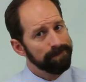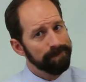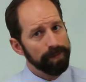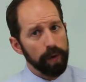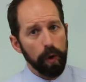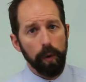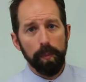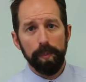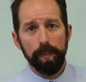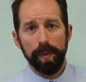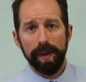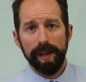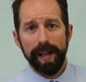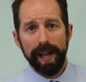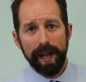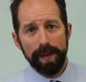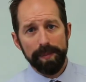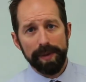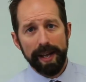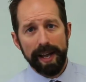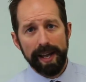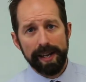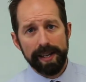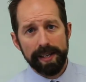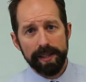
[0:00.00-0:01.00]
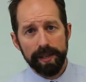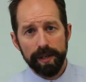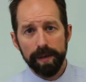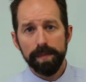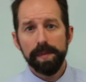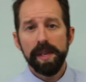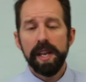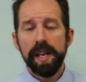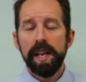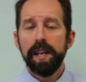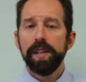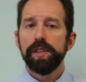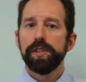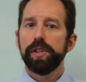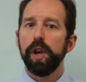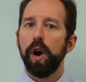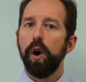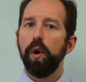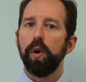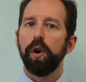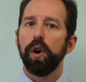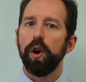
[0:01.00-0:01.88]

Nope, I'm not either. So